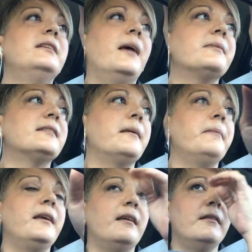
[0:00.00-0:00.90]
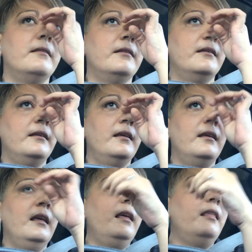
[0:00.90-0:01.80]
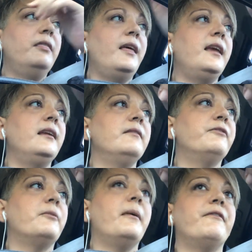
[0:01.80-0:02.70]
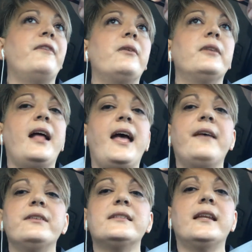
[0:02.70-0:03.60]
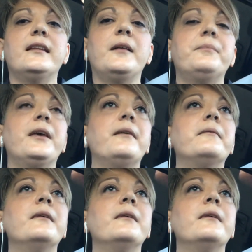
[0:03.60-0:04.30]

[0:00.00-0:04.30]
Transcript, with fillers: Yeah, but sent me a thing for my phone, and I haven't set it up yet.